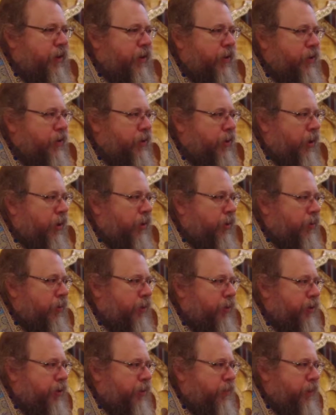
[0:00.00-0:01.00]
the stone
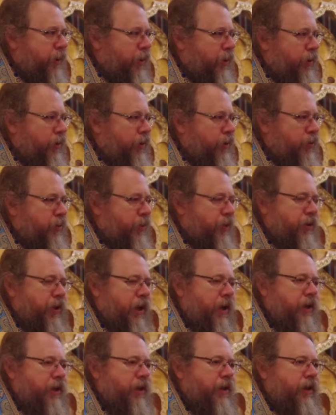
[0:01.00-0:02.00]
which the builders
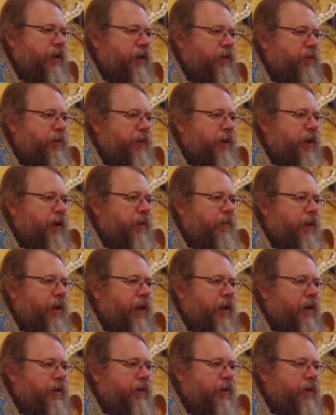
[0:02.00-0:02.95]
rejected has become the head